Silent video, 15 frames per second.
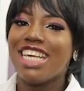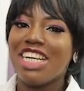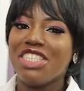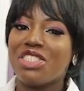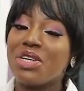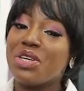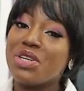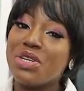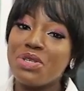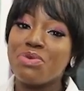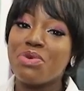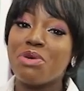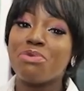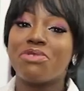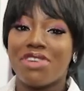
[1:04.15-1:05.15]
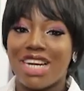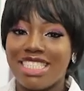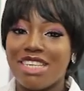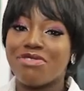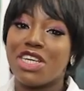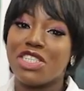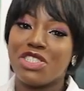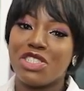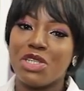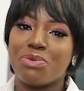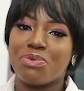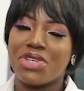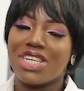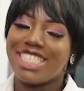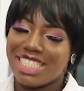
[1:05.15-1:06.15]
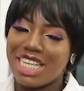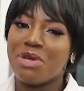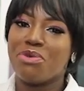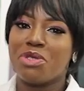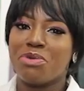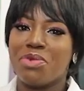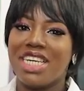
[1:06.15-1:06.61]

tight, don't go nowhere. Right after the short break, stay with